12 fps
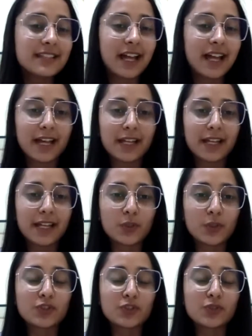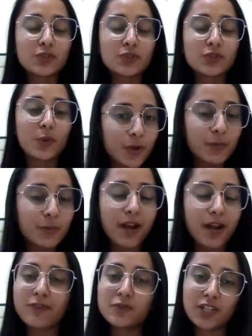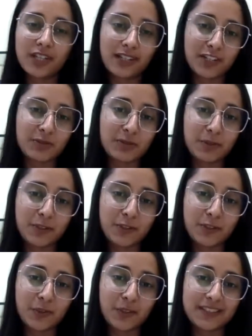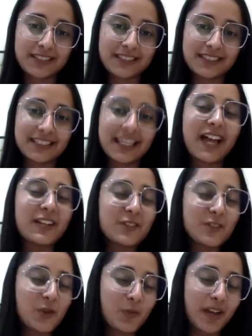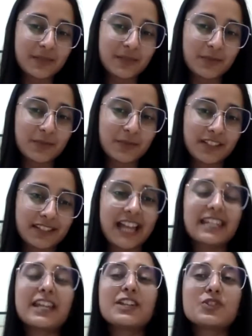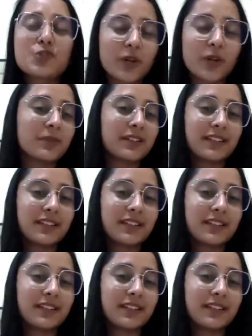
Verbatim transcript: With this, I wish all of you on behalf of JK Lakshmipat University and UMass Amherst an